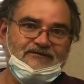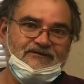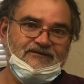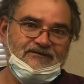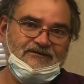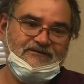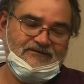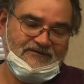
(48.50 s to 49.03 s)
in that
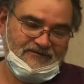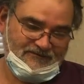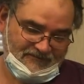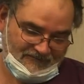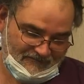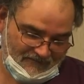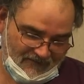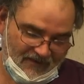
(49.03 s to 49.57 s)
shoulder so
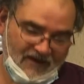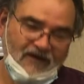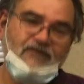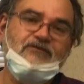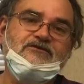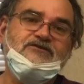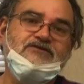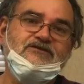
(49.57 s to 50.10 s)
far compared
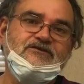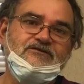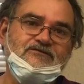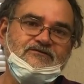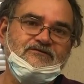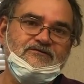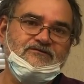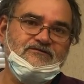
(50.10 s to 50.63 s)
to before
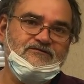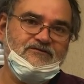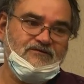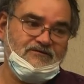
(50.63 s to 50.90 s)
surgery?